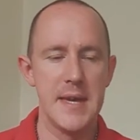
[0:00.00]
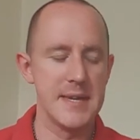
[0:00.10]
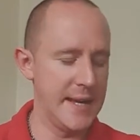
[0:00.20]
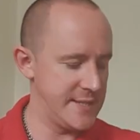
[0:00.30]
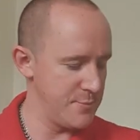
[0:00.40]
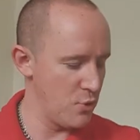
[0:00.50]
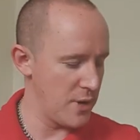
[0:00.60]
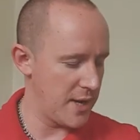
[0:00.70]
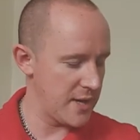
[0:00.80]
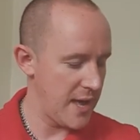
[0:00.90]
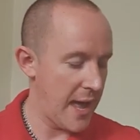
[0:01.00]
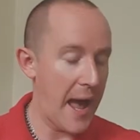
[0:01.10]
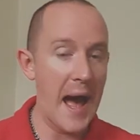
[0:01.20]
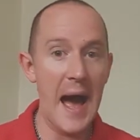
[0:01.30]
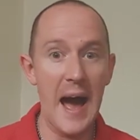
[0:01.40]
Katie Morag
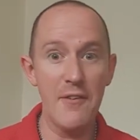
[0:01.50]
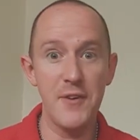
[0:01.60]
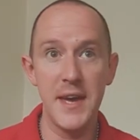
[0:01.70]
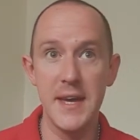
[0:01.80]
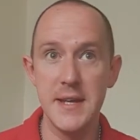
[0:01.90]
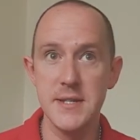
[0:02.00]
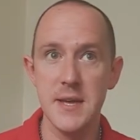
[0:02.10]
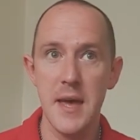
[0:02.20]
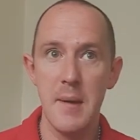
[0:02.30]
half hid